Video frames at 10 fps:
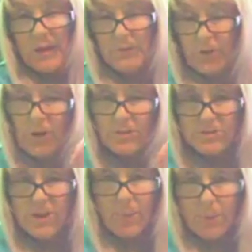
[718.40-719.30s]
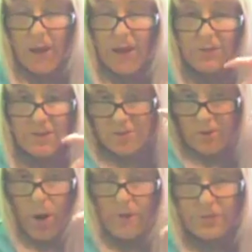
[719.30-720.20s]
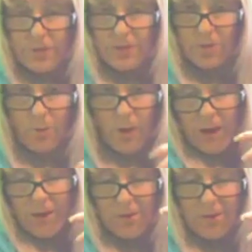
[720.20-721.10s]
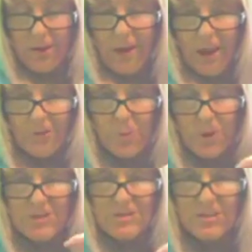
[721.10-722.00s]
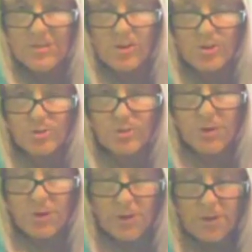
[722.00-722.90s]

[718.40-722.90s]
if I don't start playing this life thing the way everybody says I should,